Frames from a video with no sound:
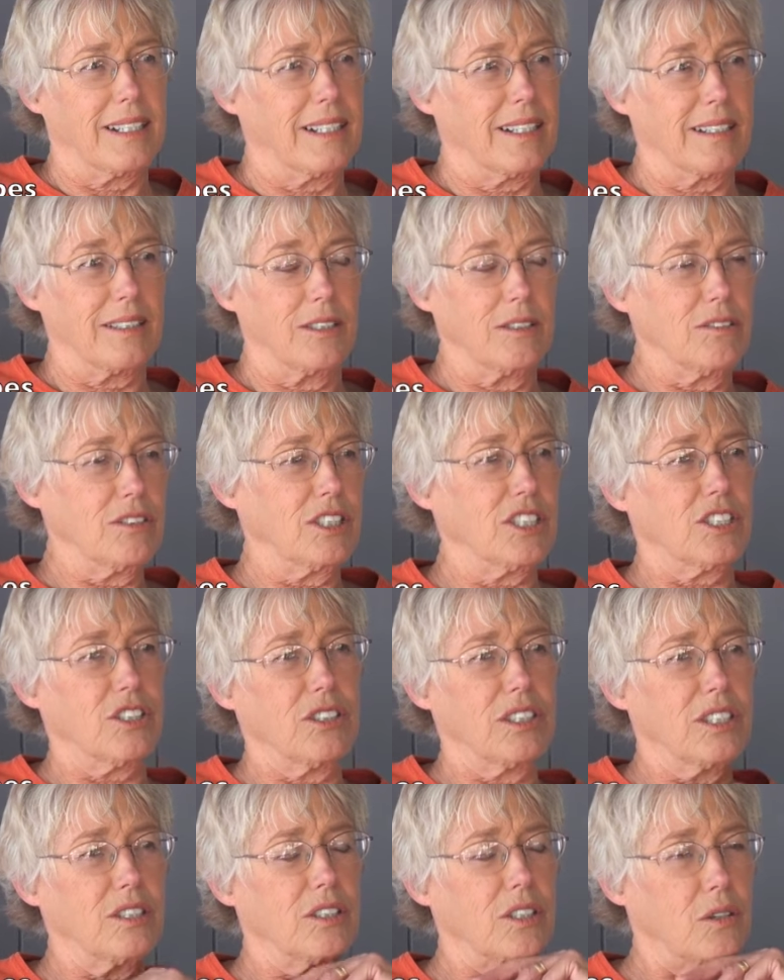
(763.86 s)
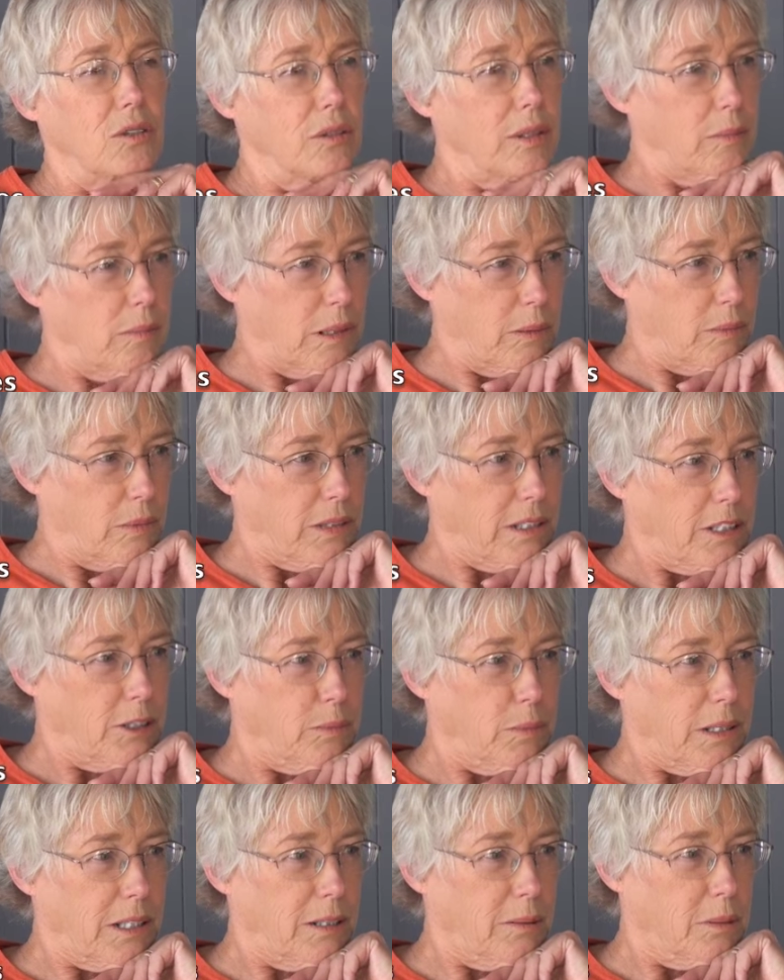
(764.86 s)
"Are you sure you don't remember
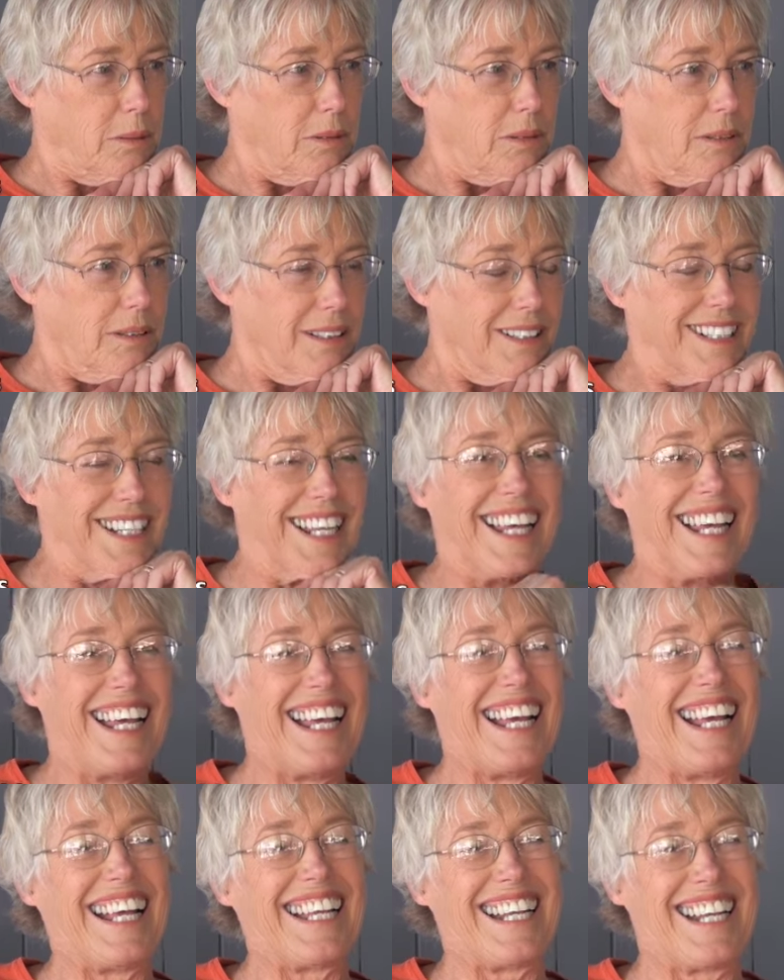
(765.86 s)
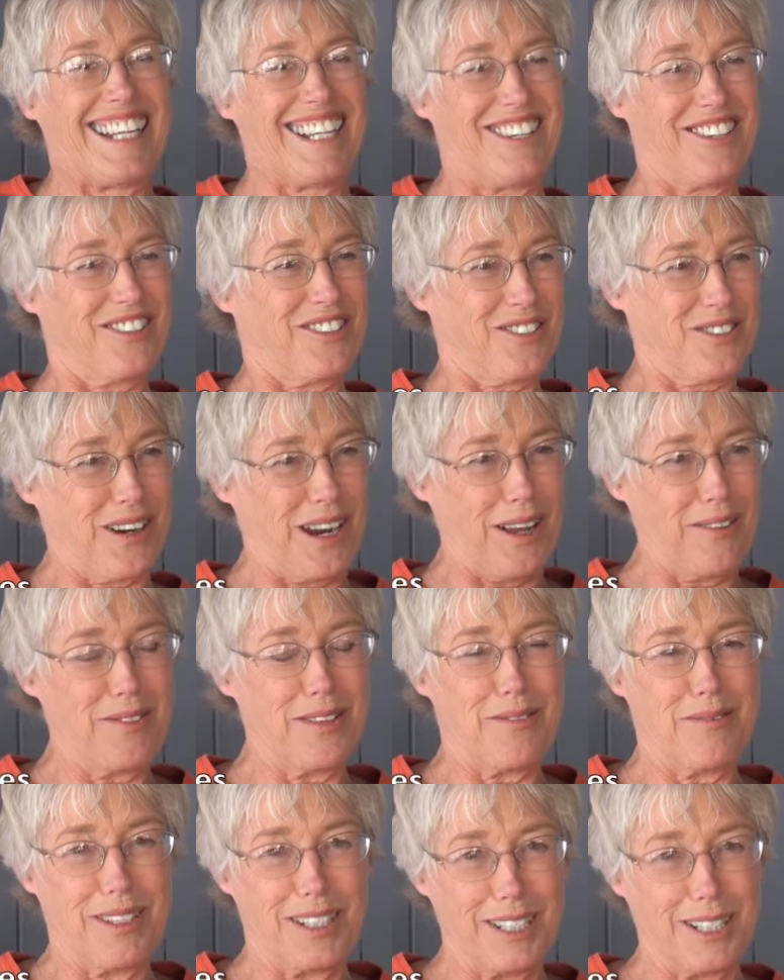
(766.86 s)
these people?" Described
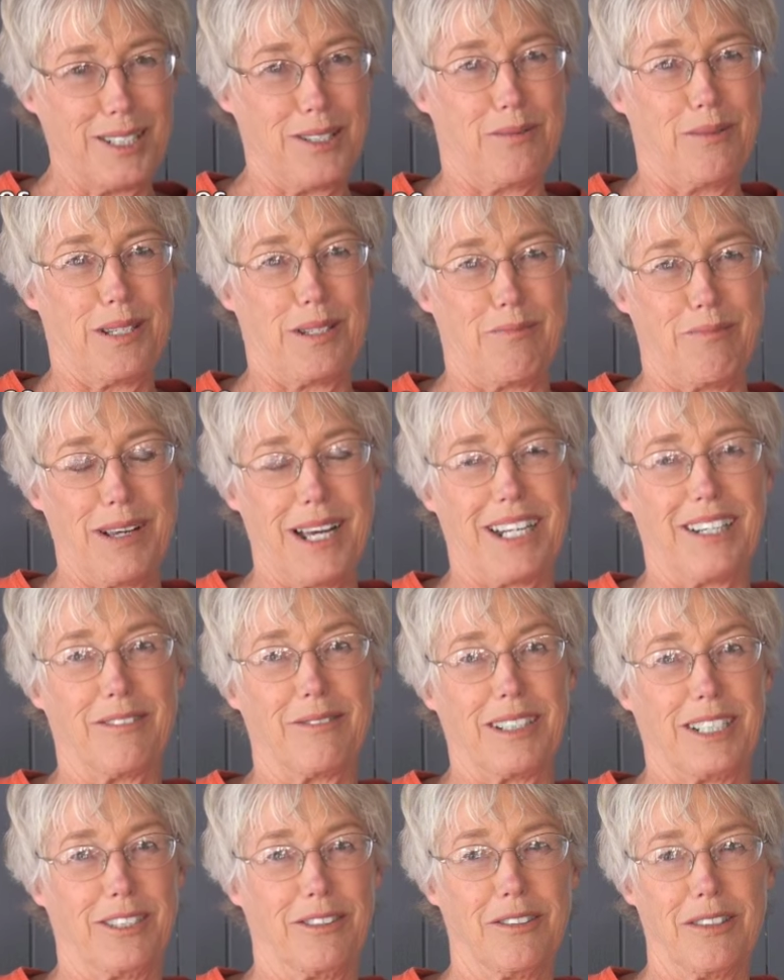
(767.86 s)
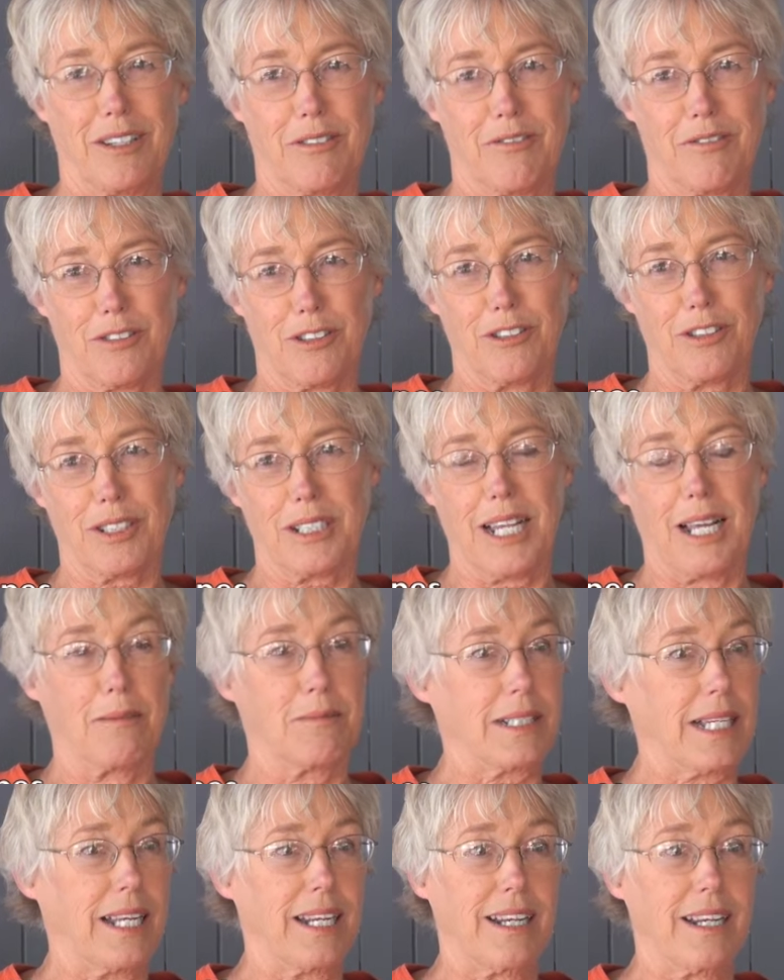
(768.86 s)
them a little bit better. We knew their first
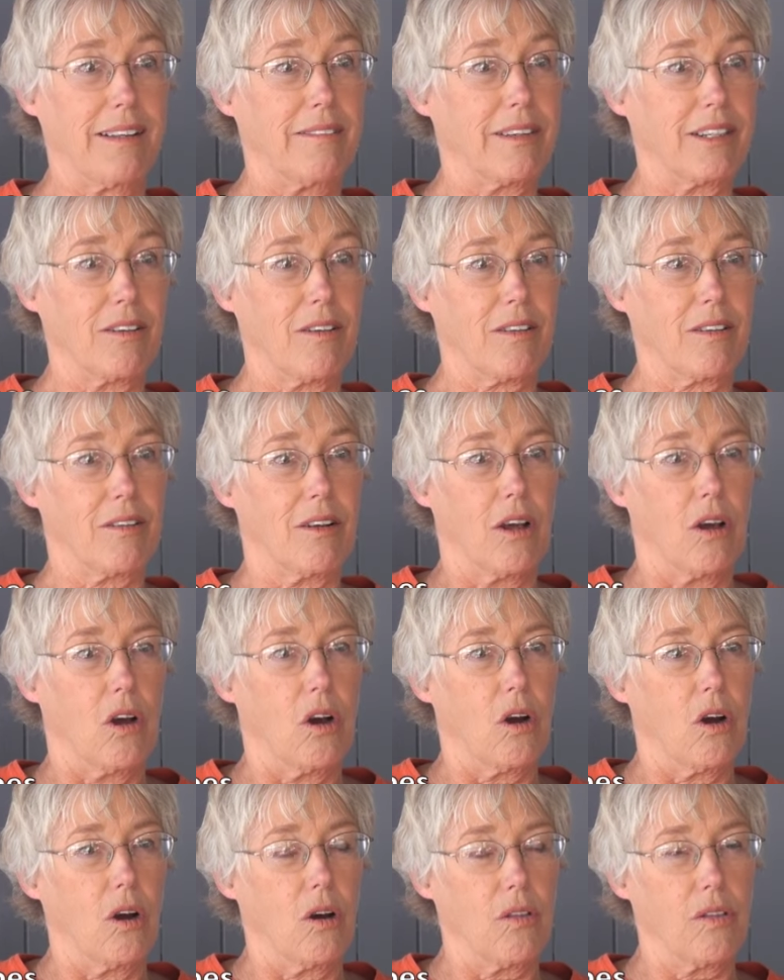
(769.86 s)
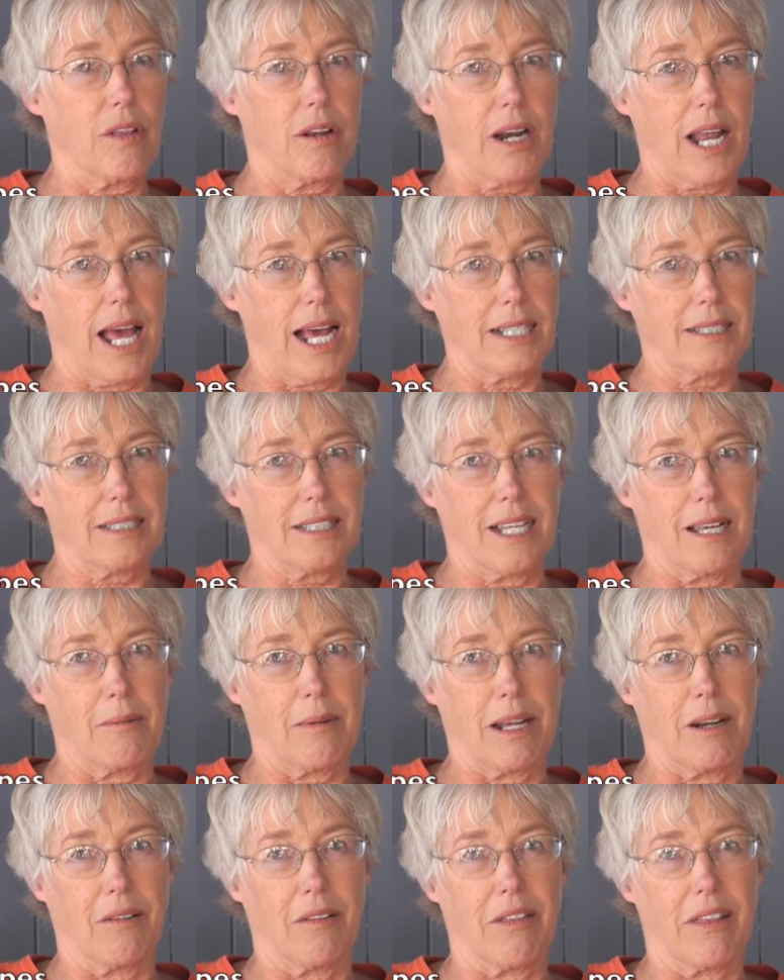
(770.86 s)
names. I didn't even know their last name,
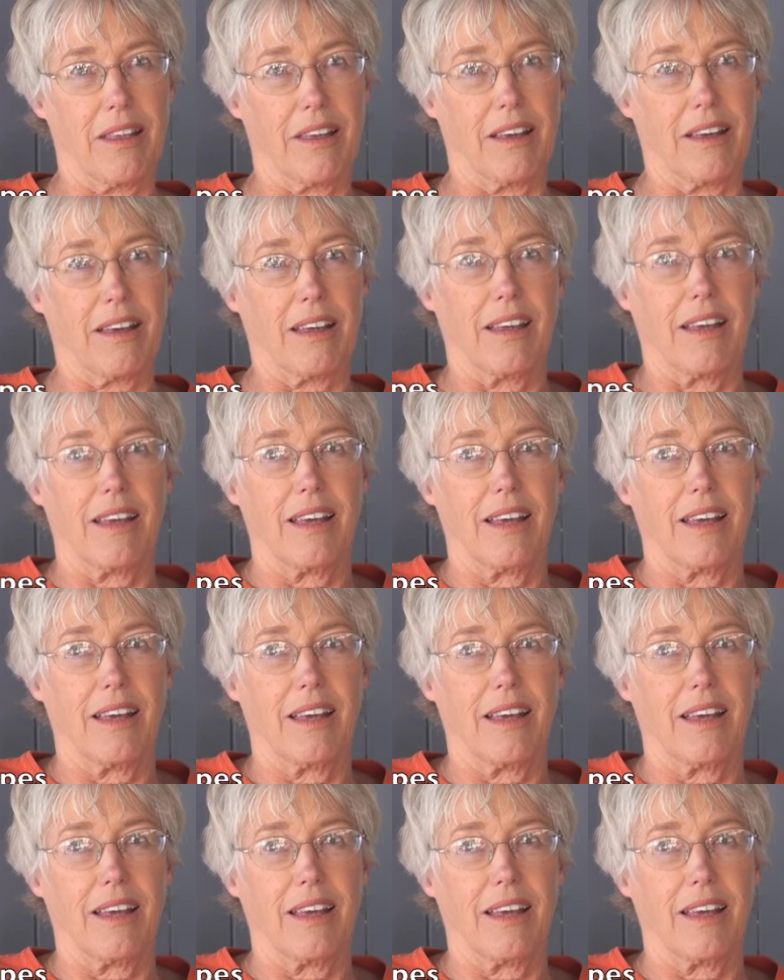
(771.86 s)
I don't think.